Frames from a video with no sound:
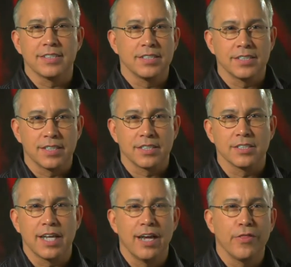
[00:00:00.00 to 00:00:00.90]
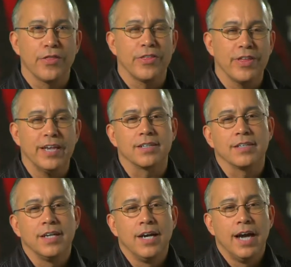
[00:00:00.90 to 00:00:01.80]
This is this is a healthy thing.
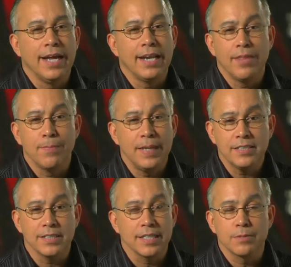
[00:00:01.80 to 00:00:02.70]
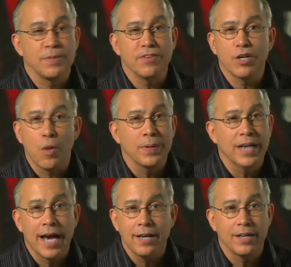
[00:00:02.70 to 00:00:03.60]
And and the best thing is be very open
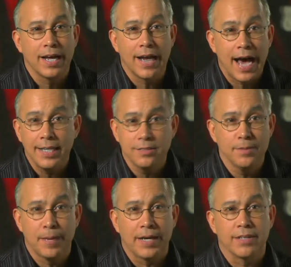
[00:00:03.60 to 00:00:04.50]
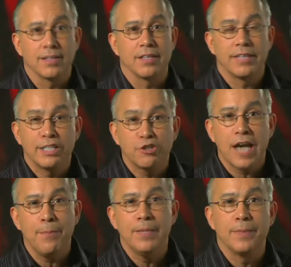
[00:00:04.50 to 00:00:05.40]
and uh, honest about it. Then you're
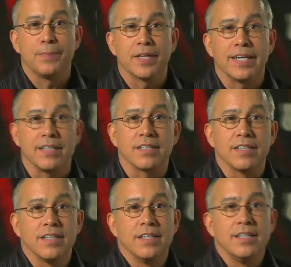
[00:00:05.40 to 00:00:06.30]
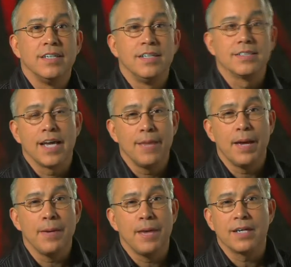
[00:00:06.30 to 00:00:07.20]
not manipulating. You say, "Hey
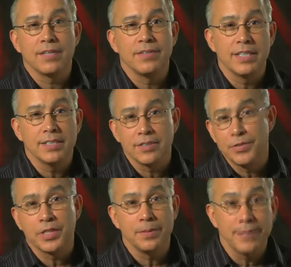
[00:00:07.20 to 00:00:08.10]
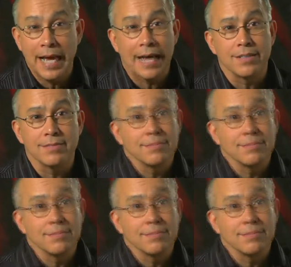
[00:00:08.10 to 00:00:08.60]
baby, I'll give you this if you give me that."